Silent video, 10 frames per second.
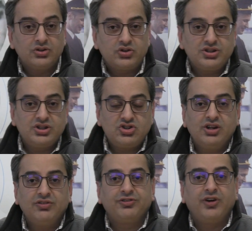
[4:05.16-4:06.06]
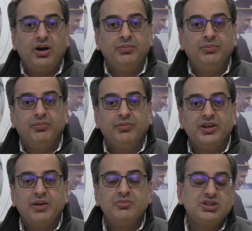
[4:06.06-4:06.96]
Transitioning from
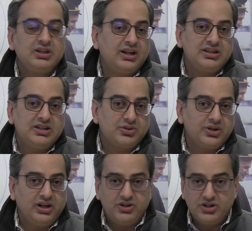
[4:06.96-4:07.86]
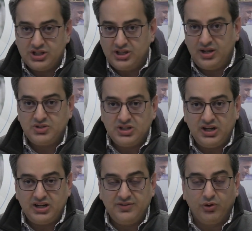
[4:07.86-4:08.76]
the MC9300 to the
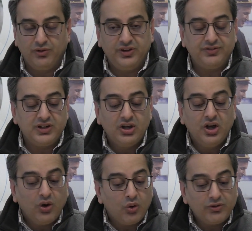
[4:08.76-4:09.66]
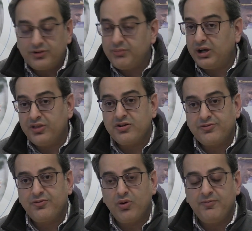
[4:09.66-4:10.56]
MC9450 or from other
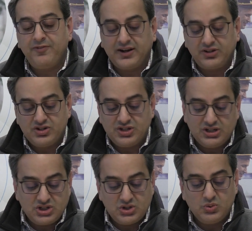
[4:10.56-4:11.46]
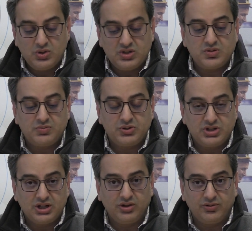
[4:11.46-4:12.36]
form factors into this
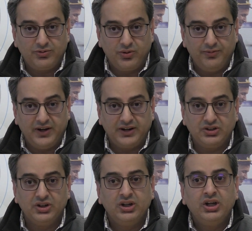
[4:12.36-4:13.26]
particular form factor,